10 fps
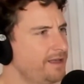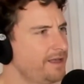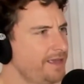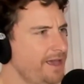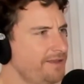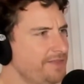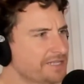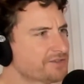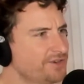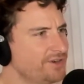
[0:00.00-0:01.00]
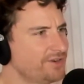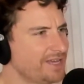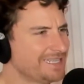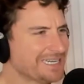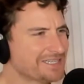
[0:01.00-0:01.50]
Yeah, that's true.
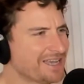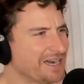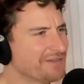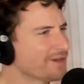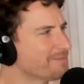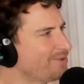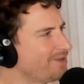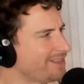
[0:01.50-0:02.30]
It's actually kind of a good point.